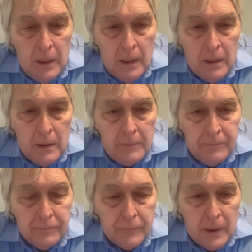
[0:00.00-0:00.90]

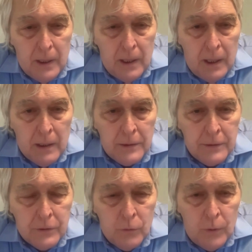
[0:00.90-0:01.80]

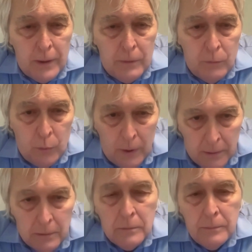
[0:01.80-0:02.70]
And we
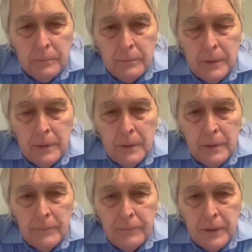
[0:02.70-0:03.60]
will
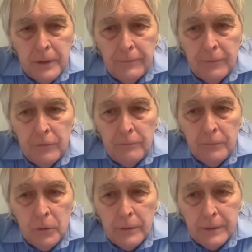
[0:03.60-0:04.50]
involve
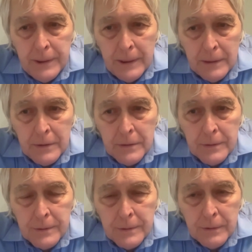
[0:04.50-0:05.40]
more
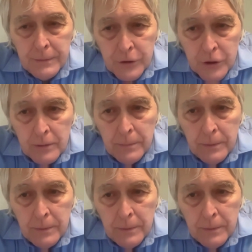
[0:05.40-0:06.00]
intelligence on the chip.